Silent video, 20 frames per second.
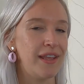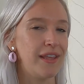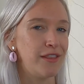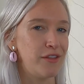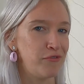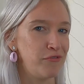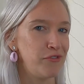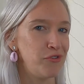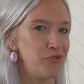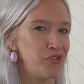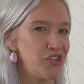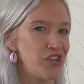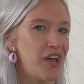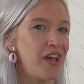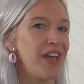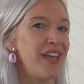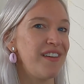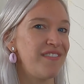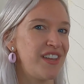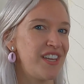in the future
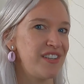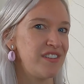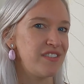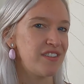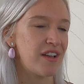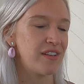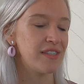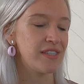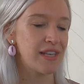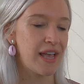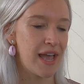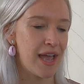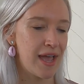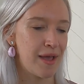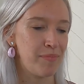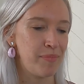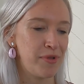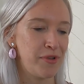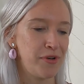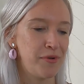if it does
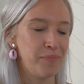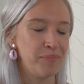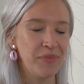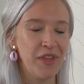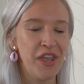happen.